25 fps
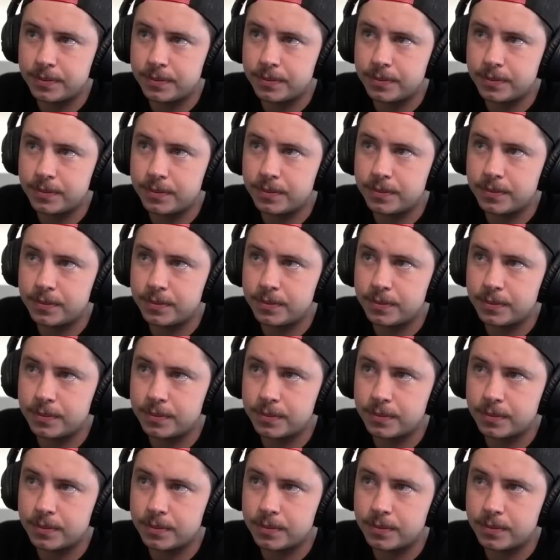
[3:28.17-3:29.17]

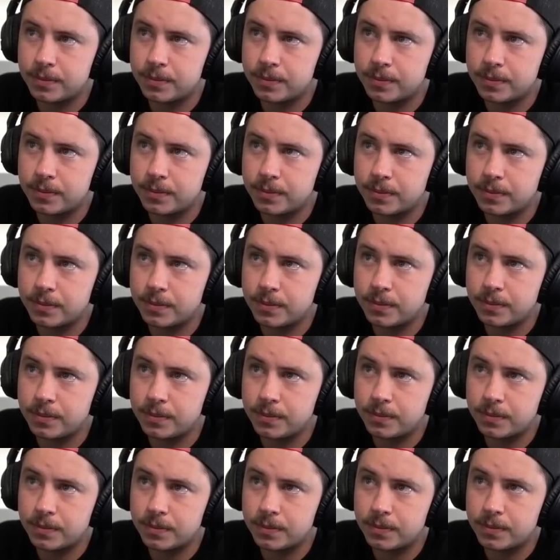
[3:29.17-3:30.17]

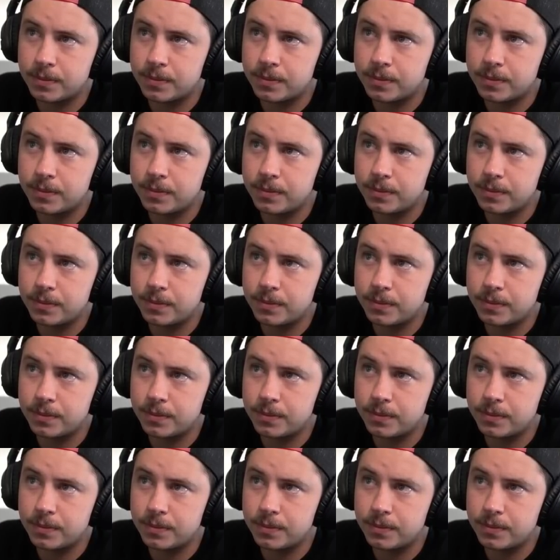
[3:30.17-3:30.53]
Nothing is said.